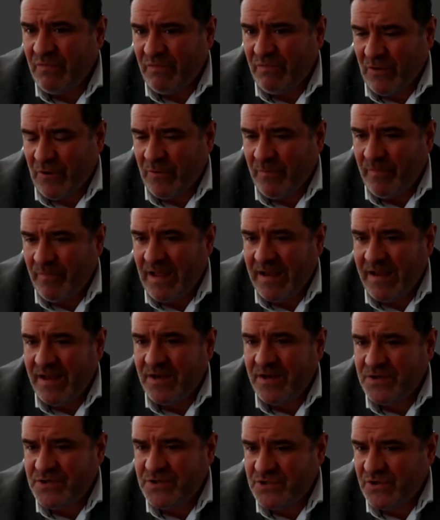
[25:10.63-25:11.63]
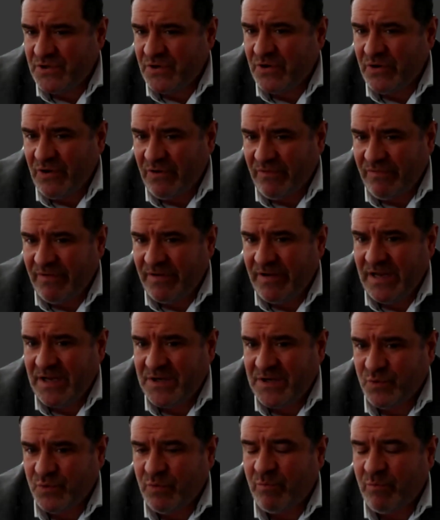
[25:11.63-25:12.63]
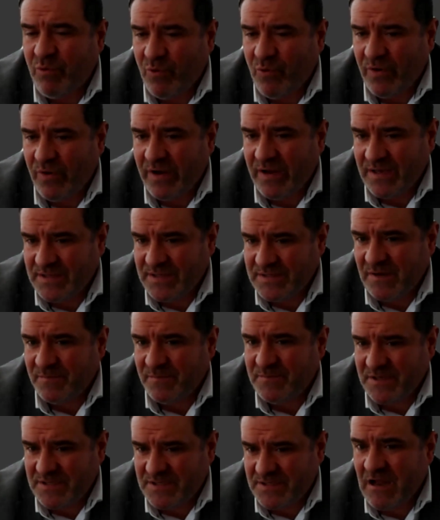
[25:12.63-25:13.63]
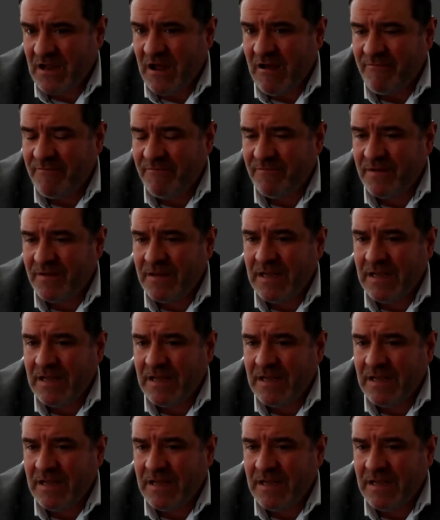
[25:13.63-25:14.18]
firm that can ensure your financial reporting is up to snuff.